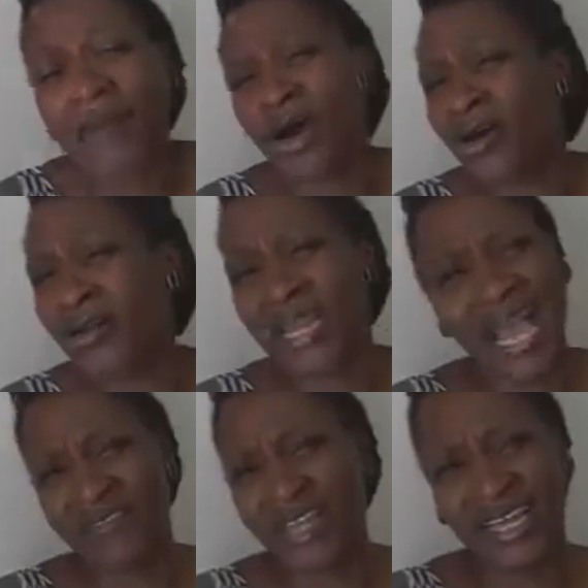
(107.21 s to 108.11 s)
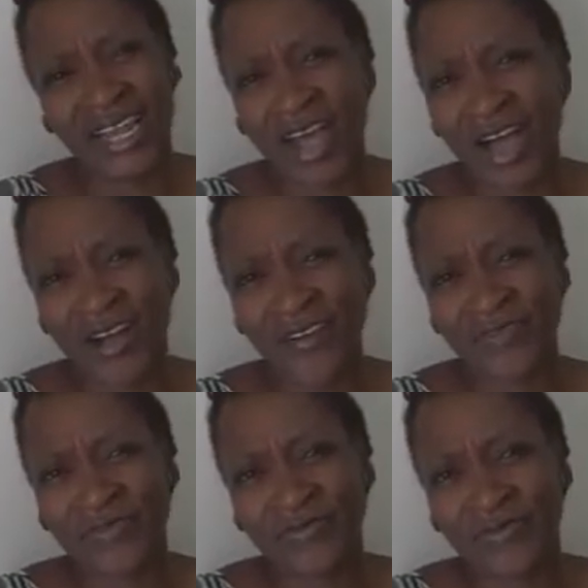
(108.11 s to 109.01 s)
only having a laugh.
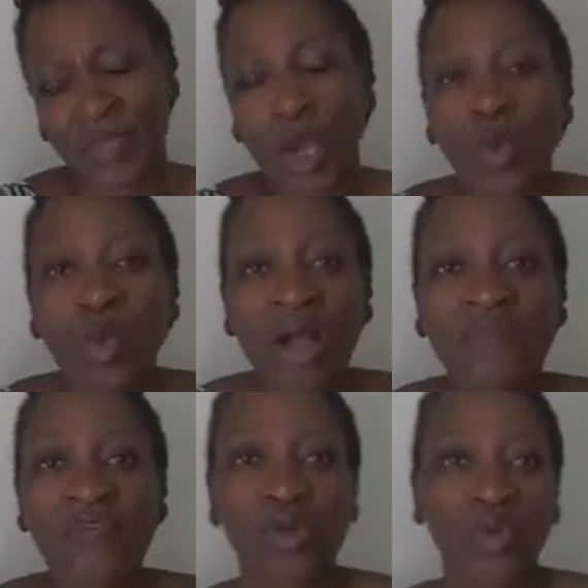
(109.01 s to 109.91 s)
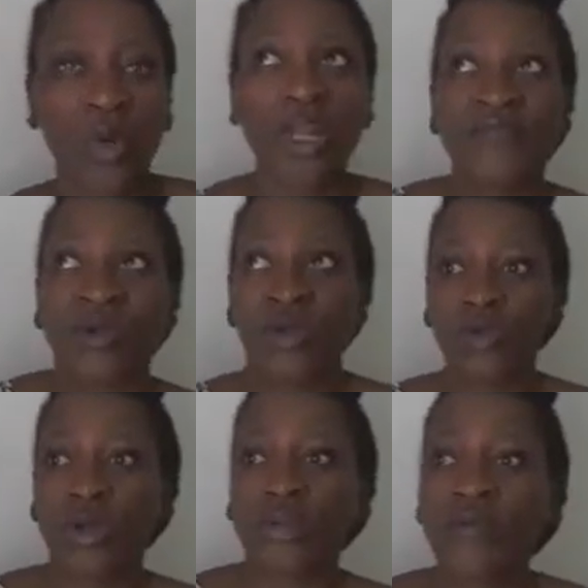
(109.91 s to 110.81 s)
Oh, I've got a good one. I've got a
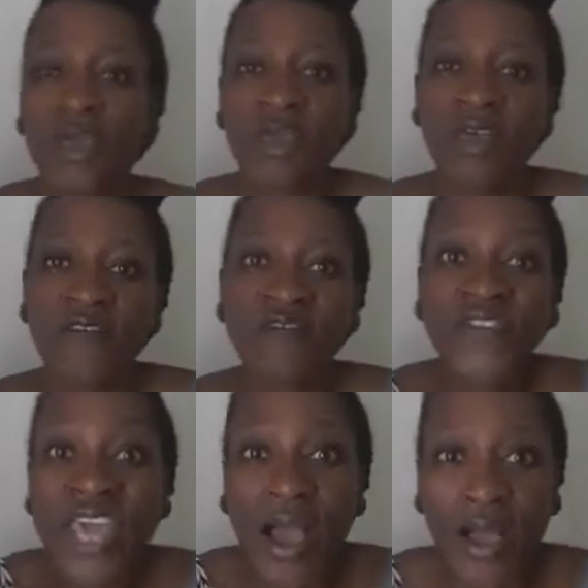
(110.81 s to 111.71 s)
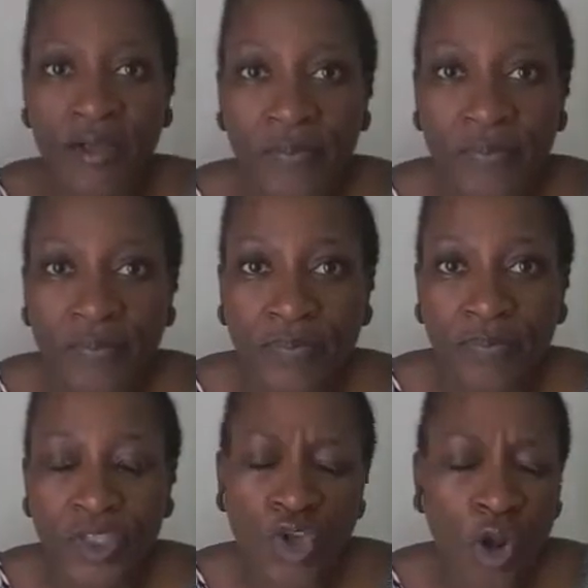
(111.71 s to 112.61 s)
good one. Fear.
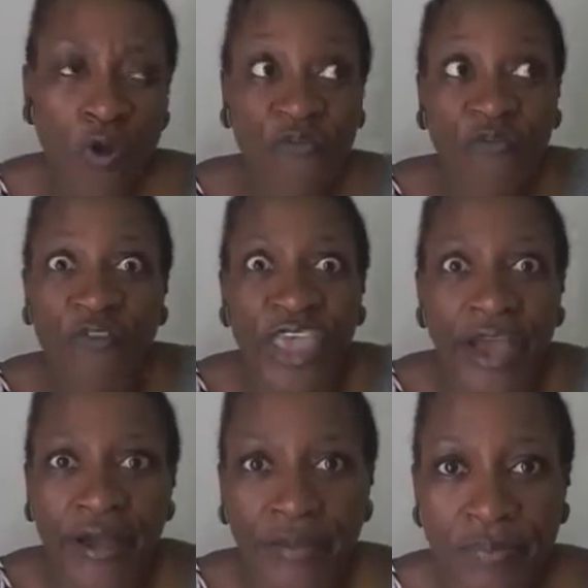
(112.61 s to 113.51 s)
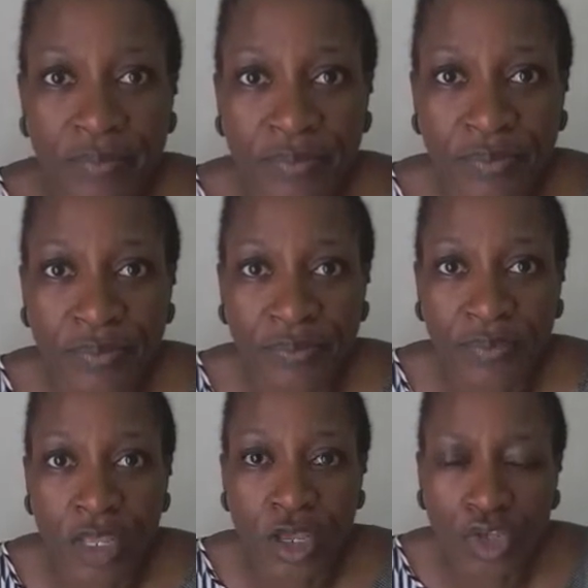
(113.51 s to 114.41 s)
You know, fear.
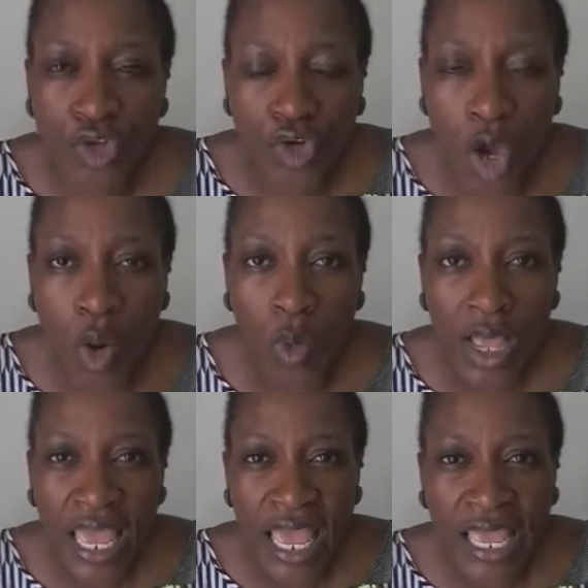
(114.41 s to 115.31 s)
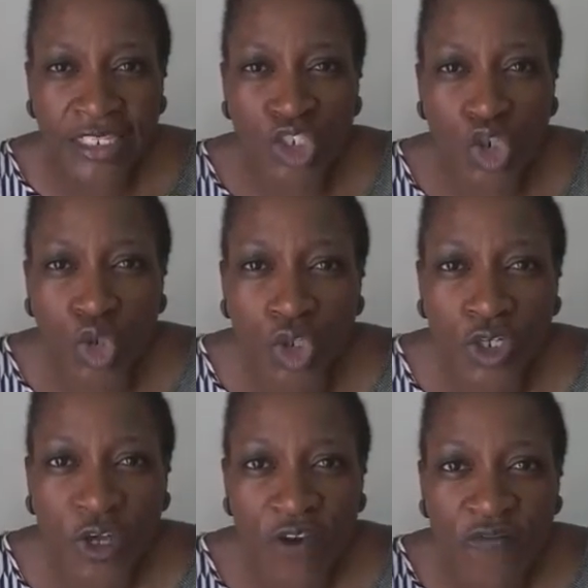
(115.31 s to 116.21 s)
You know, it's
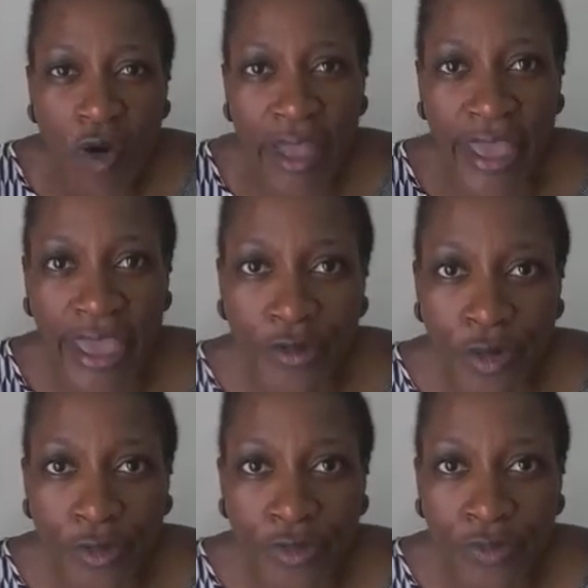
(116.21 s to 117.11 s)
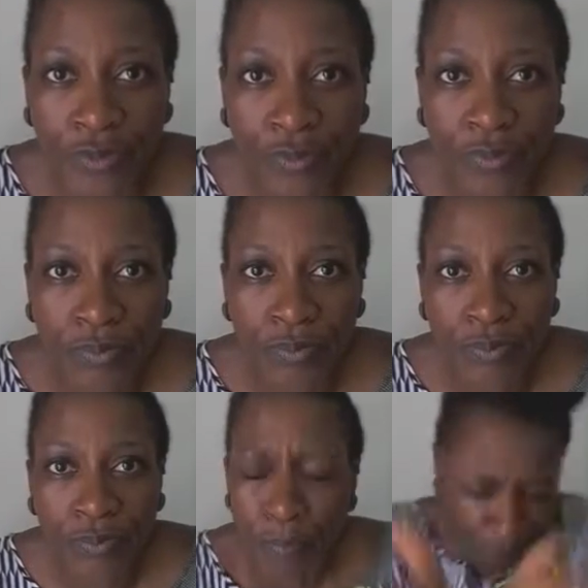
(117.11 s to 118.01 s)
good for hair growth.
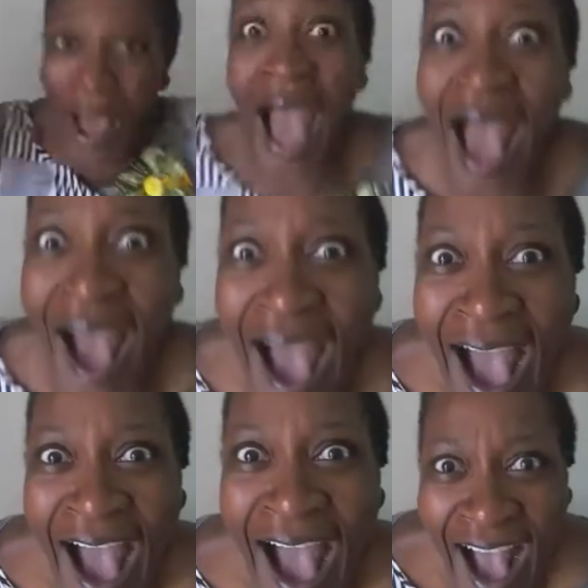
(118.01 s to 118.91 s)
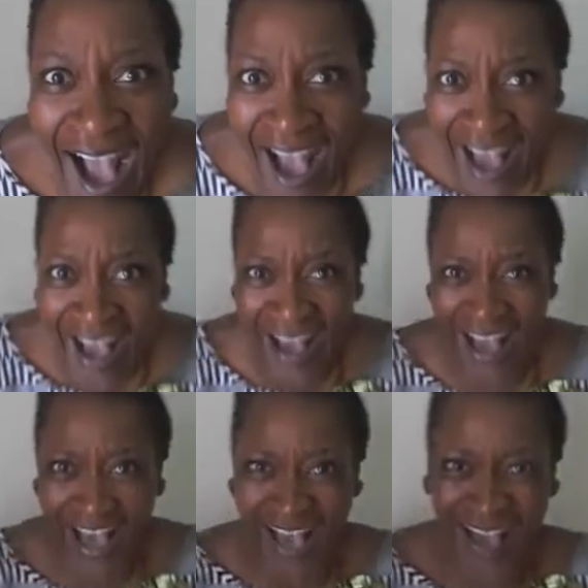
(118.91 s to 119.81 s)

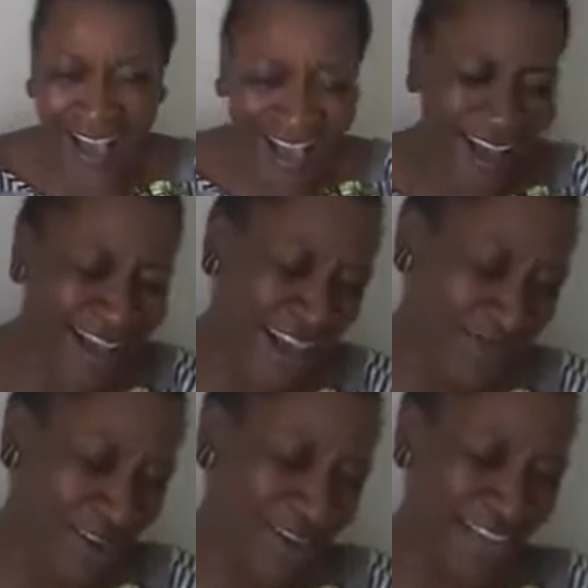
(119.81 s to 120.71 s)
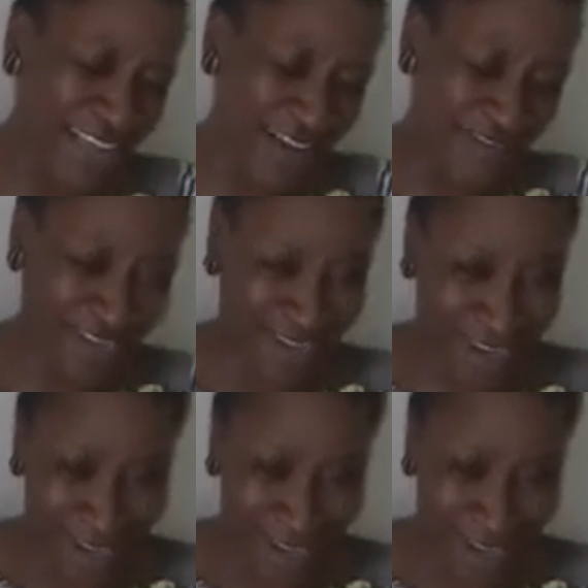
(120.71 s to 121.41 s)
I'm only having a